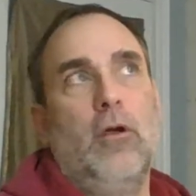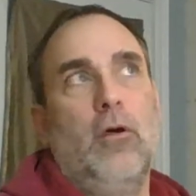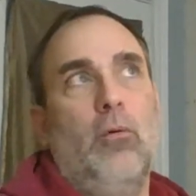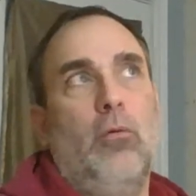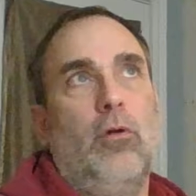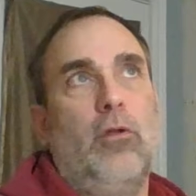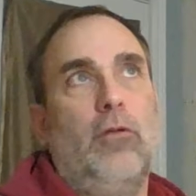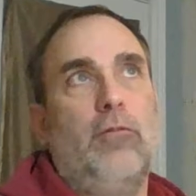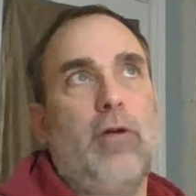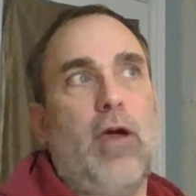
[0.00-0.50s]

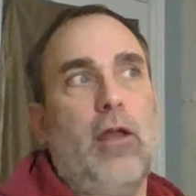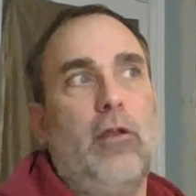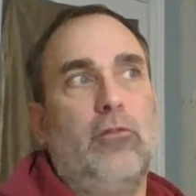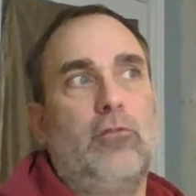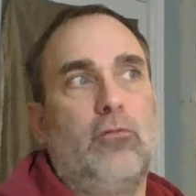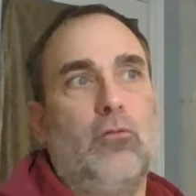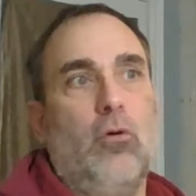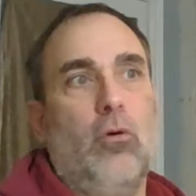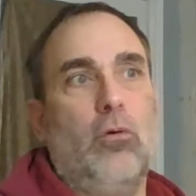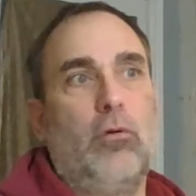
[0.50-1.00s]
when you've had a
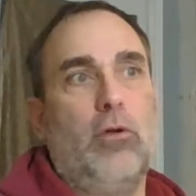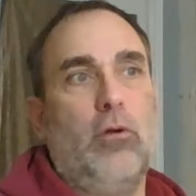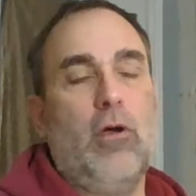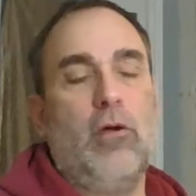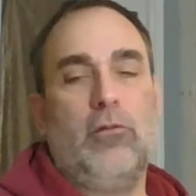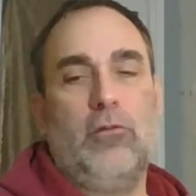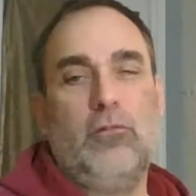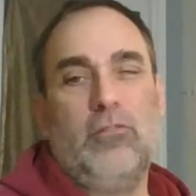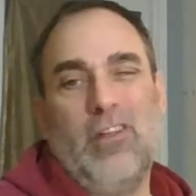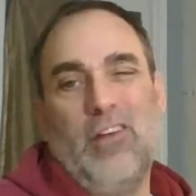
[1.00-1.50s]
stroke, you,
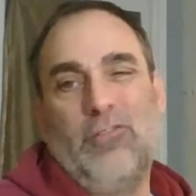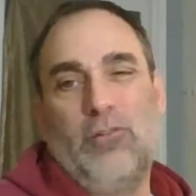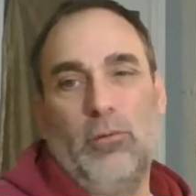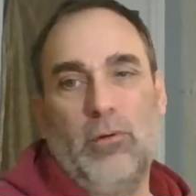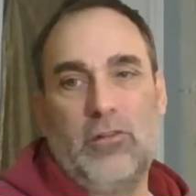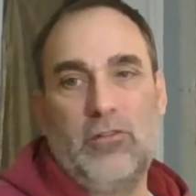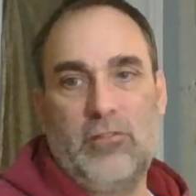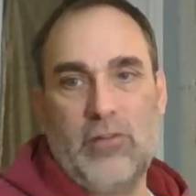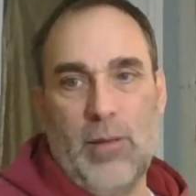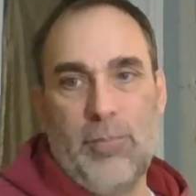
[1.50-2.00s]
have, you just have to
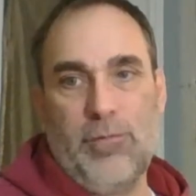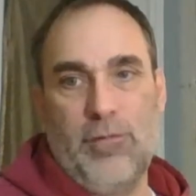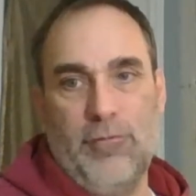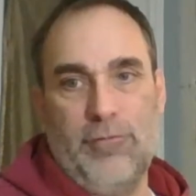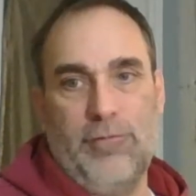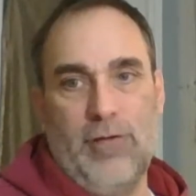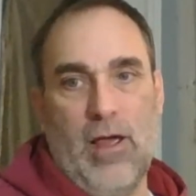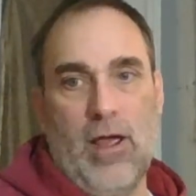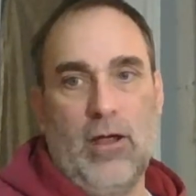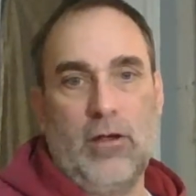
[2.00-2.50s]
accept the
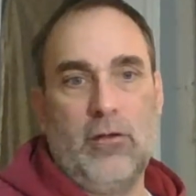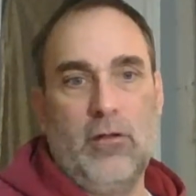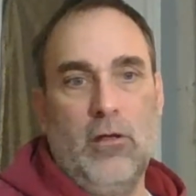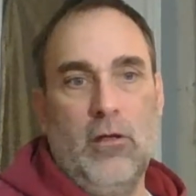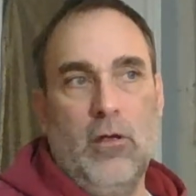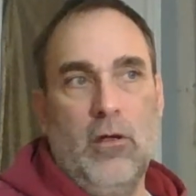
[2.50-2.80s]
fact